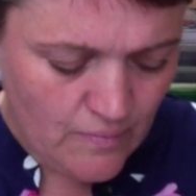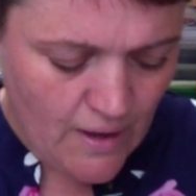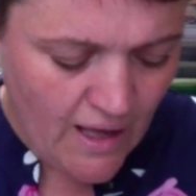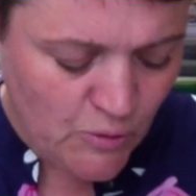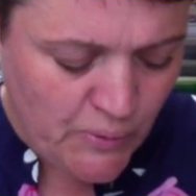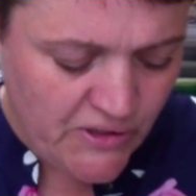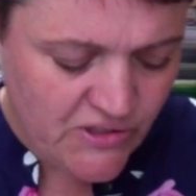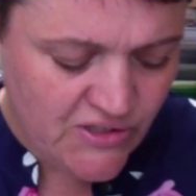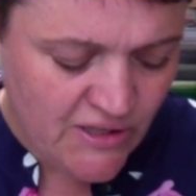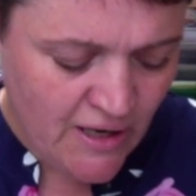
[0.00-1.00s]
Help
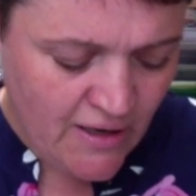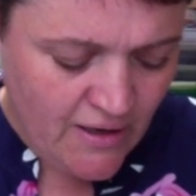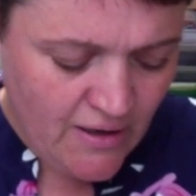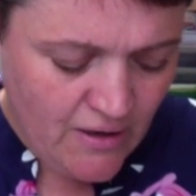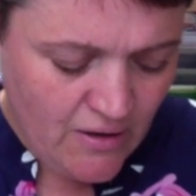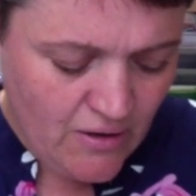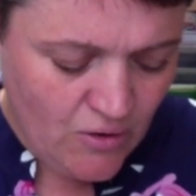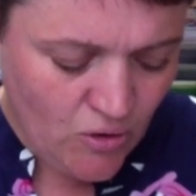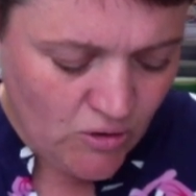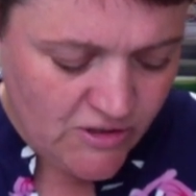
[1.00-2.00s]
us
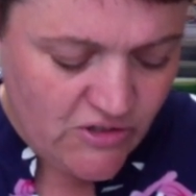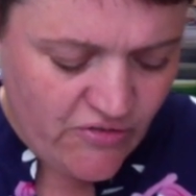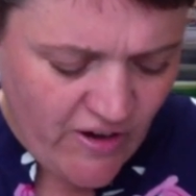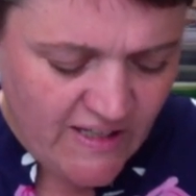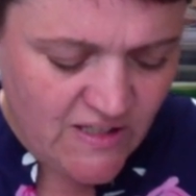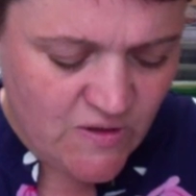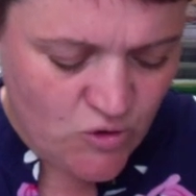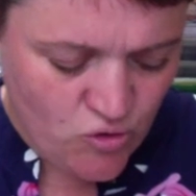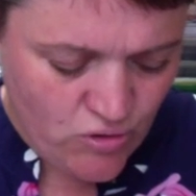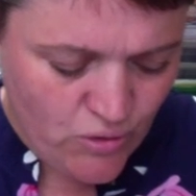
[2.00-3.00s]
all to face the
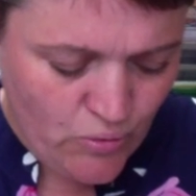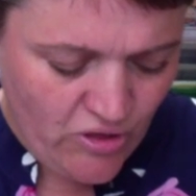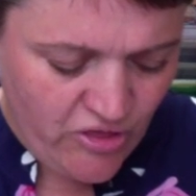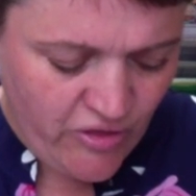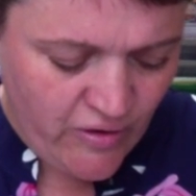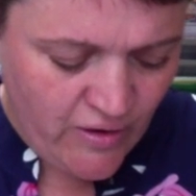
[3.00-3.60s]
truth,